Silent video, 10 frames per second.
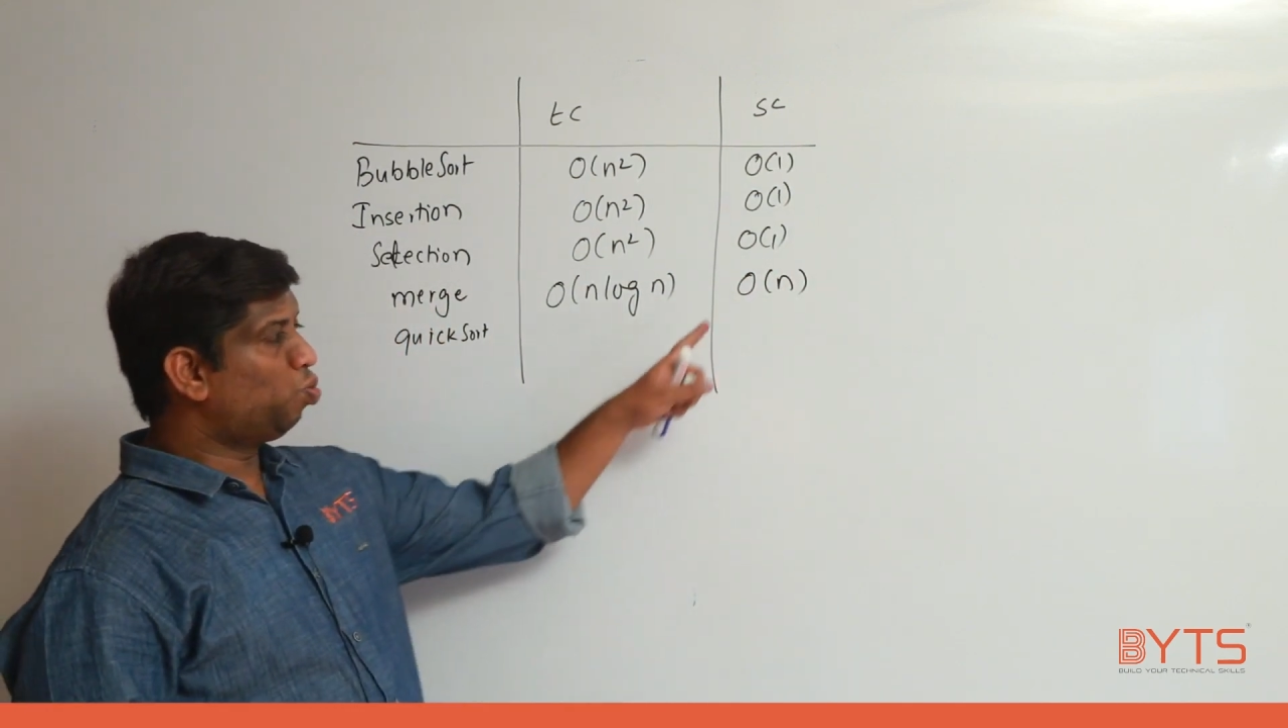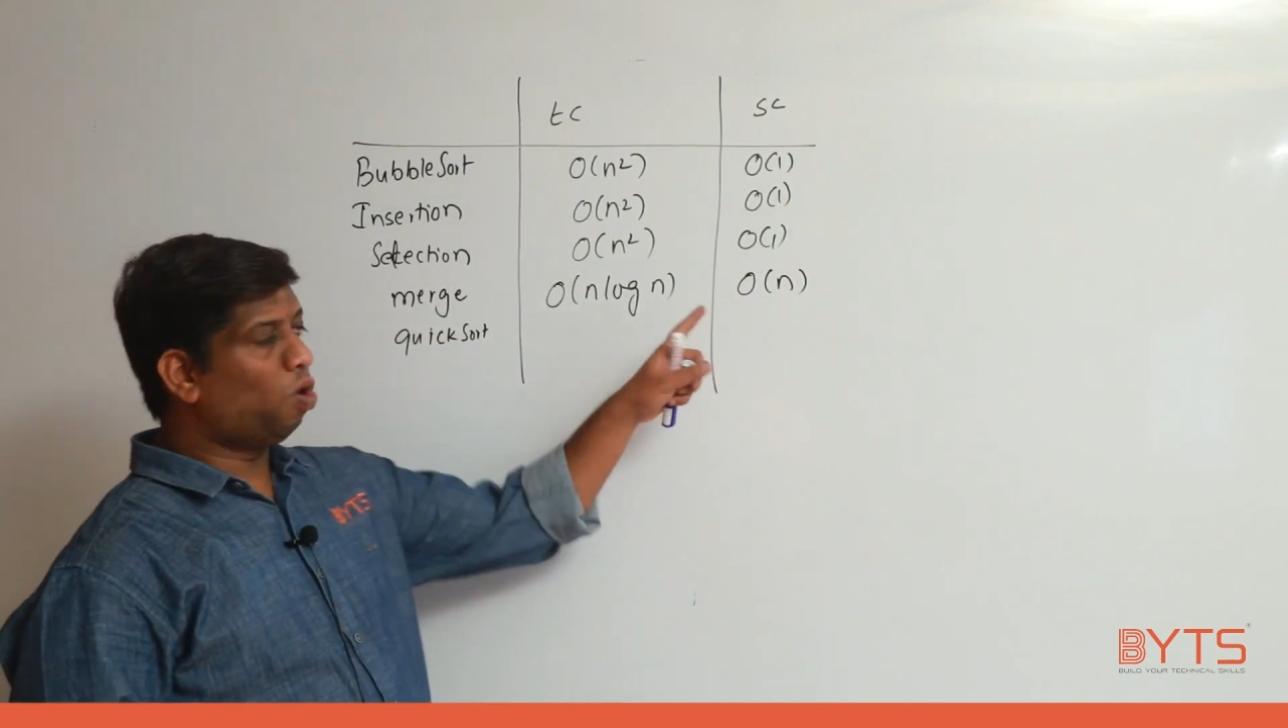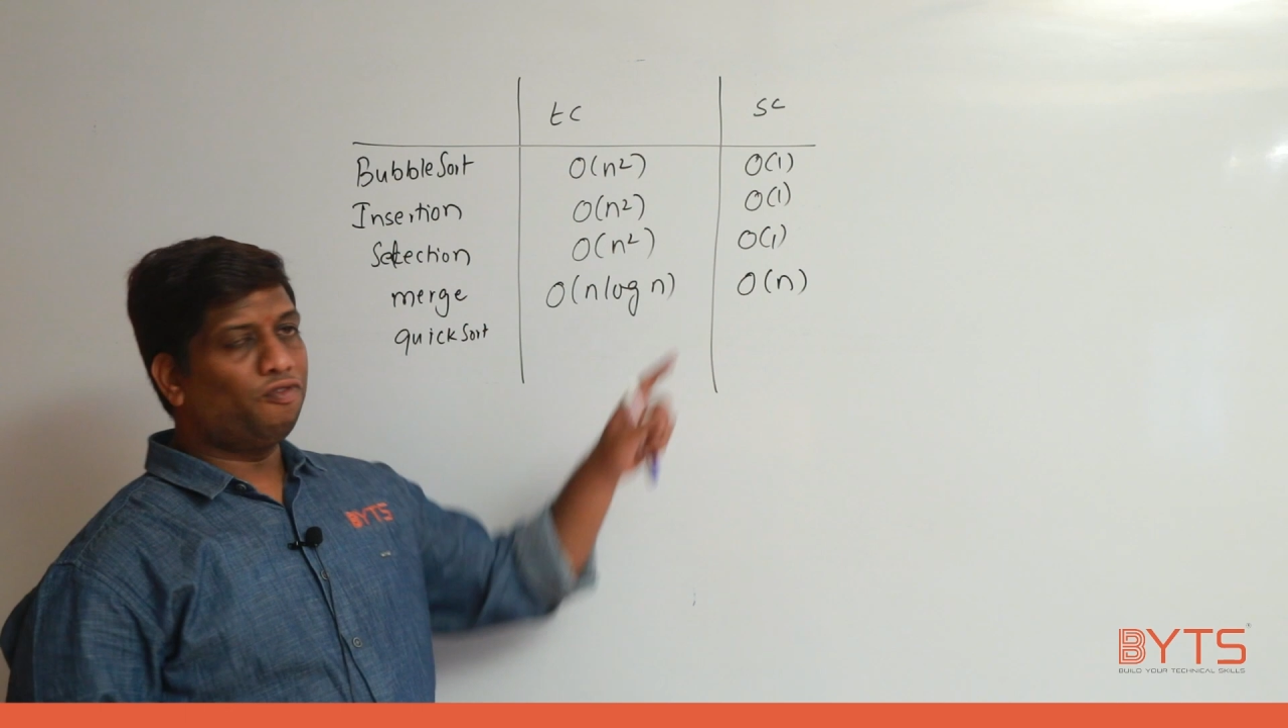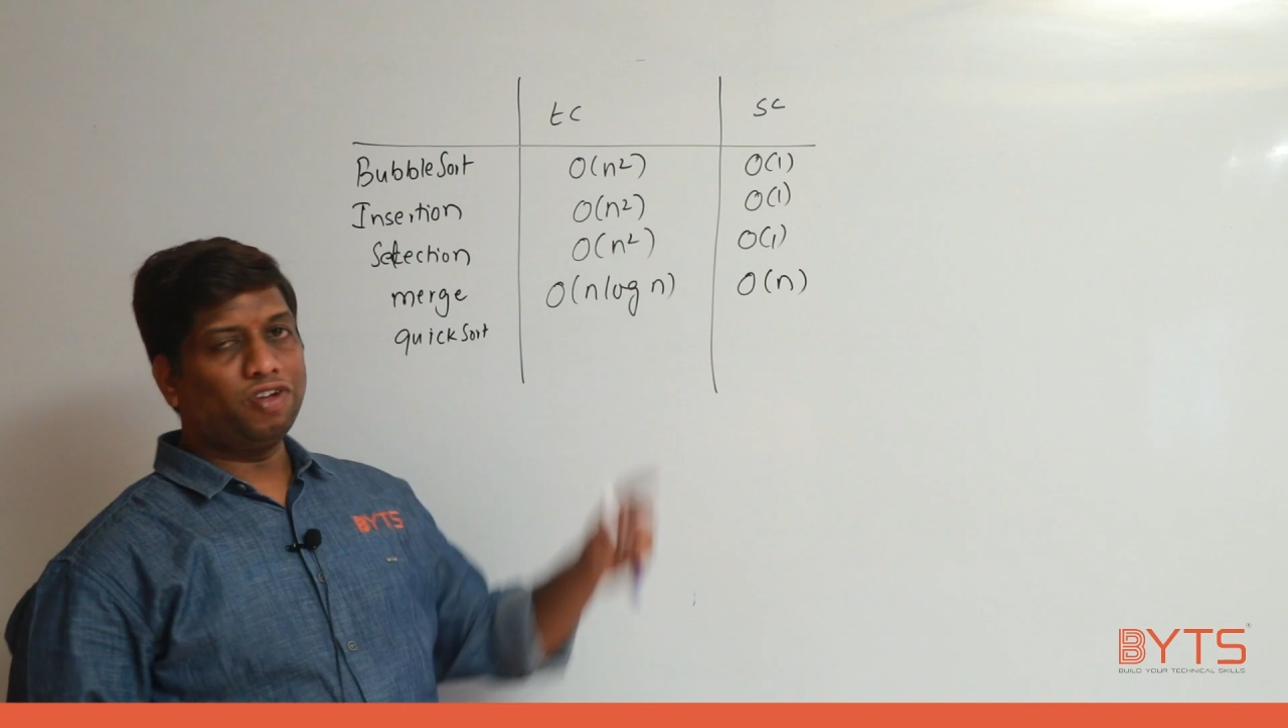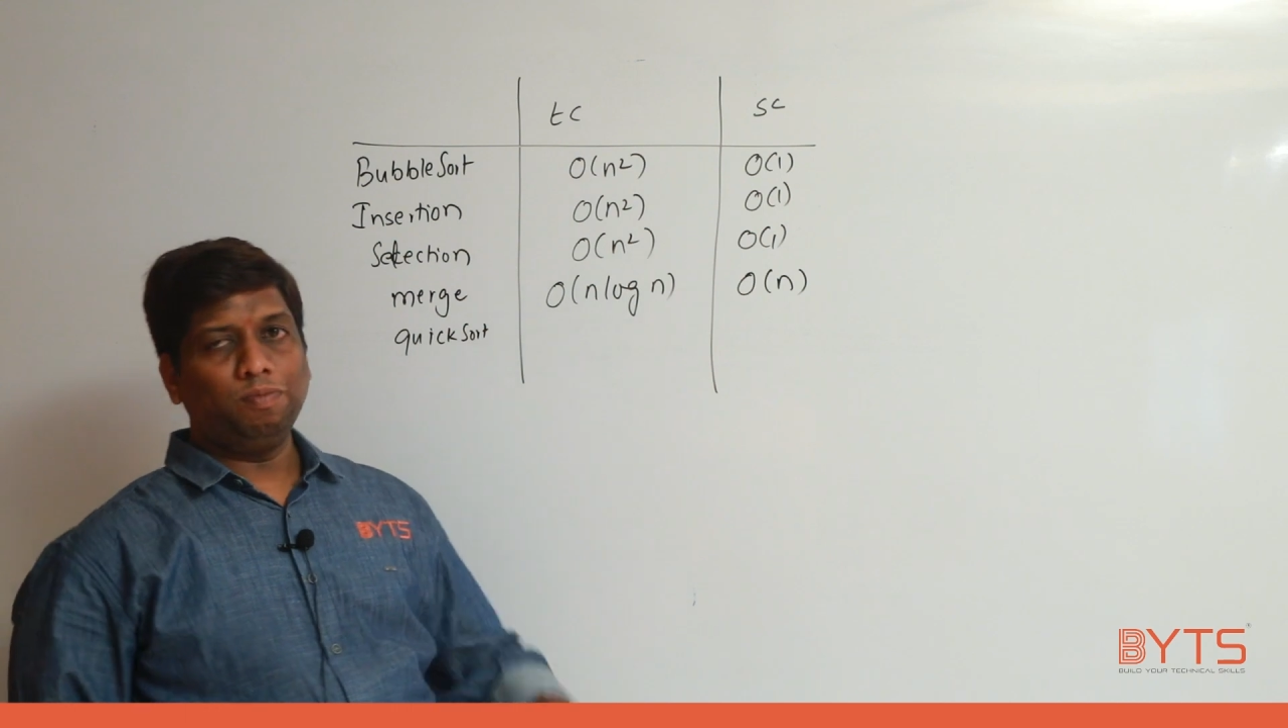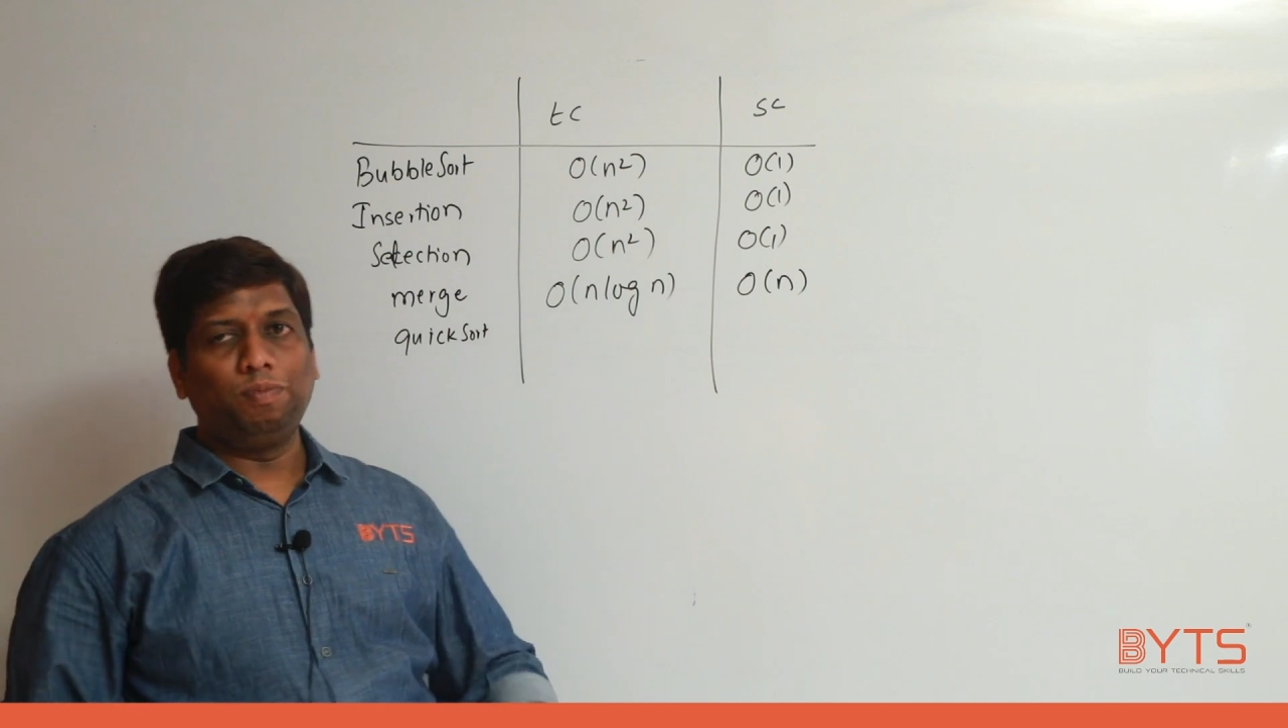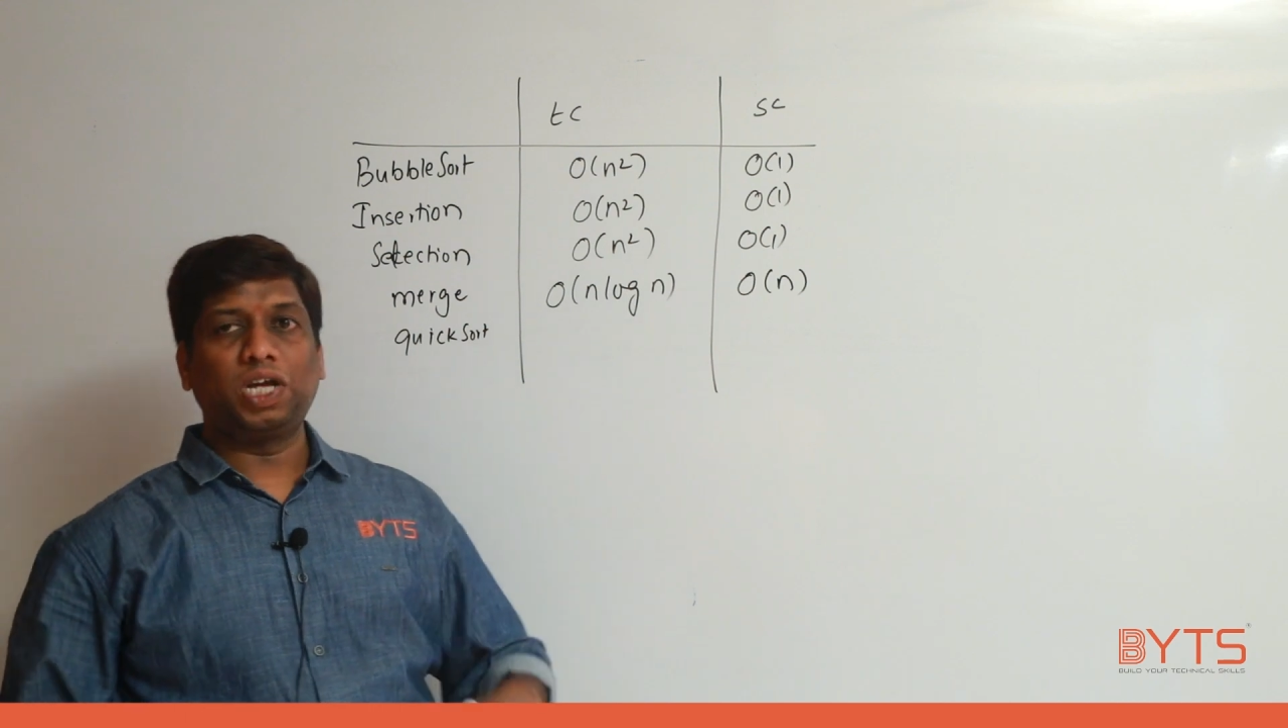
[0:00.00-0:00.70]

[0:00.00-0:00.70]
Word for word: is often?